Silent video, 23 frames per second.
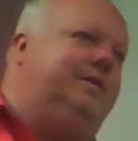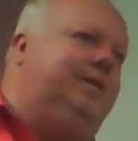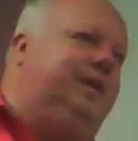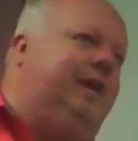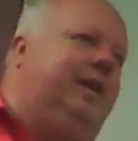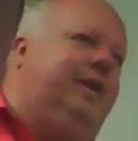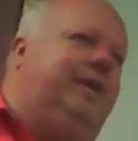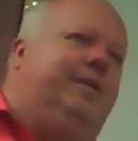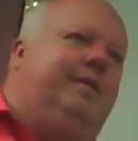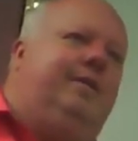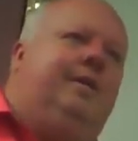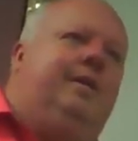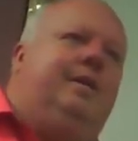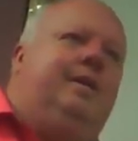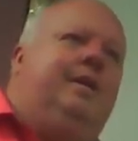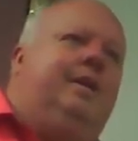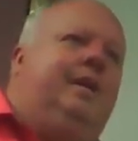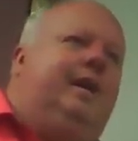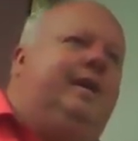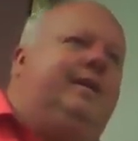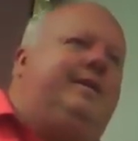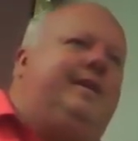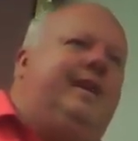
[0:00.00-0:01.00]

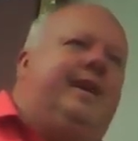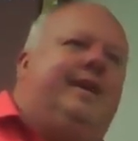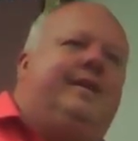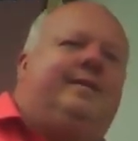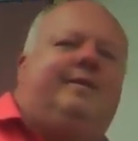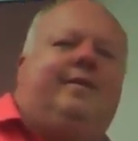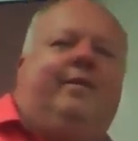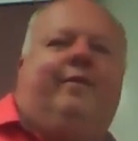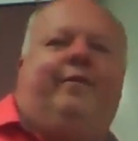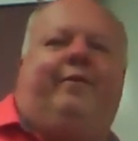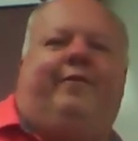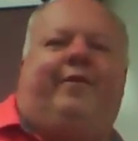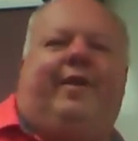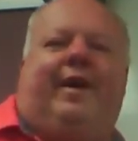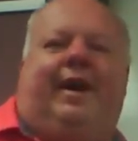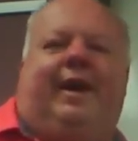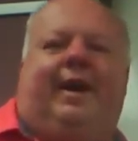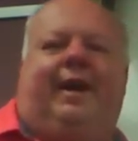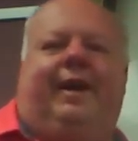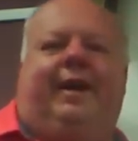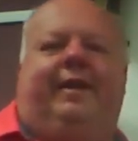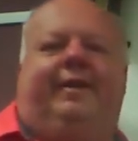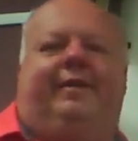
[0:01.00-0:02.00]
a test on
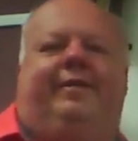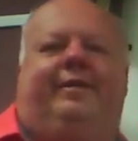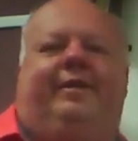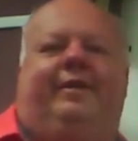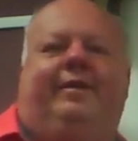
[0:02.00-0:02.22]
fines